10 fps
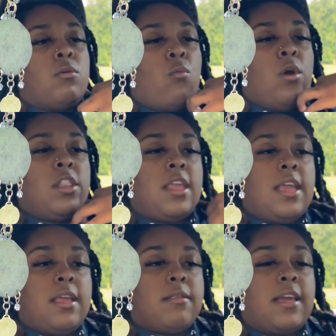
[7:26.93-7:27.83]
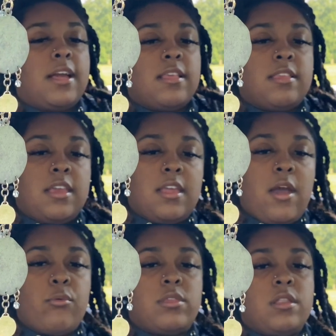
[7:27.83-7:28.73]
one day, like I said,
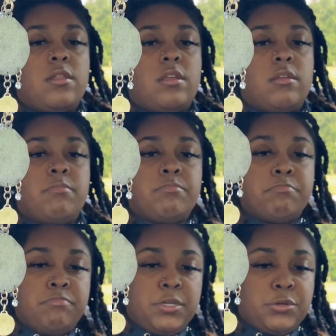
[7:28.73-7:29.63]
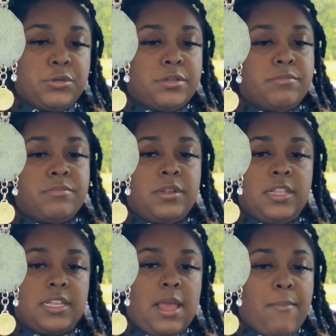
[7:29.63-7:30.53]
I was in a mirror,
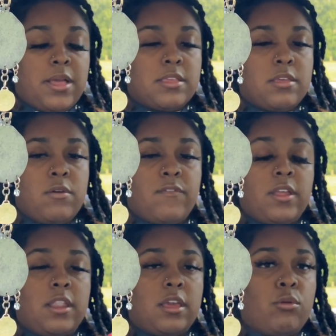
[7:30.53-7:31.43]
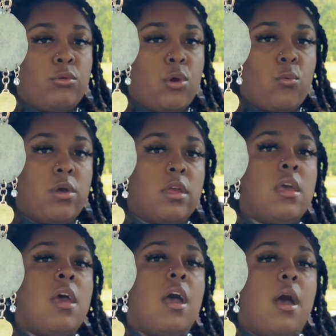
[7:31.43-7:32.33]
looked at myself, and like, you know what?
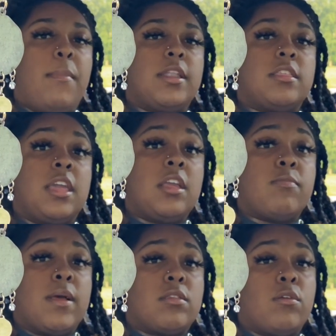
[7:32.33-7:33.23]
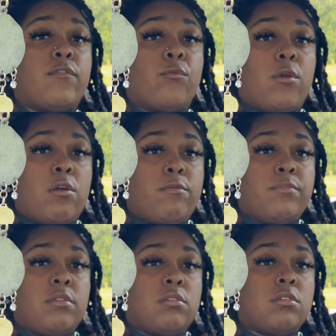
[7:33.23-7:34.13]
I'm about to change myself around.
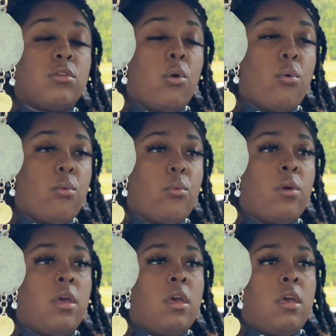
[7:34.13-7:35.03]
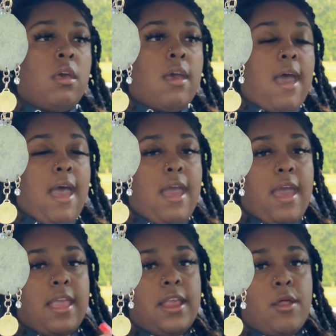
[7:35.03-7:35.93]
So I
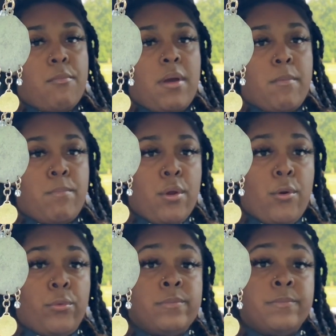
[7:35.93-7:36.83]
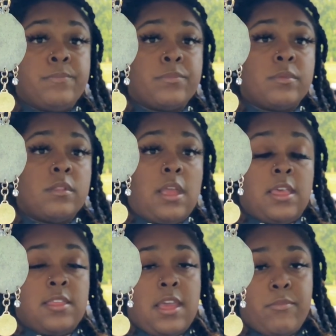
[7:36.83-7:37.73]
had hit up my bro.
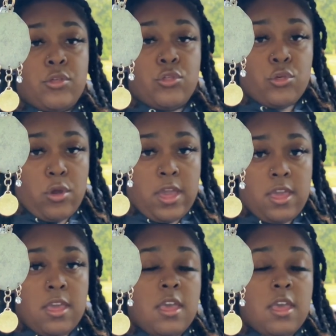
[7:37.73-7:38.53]
His name is Trey.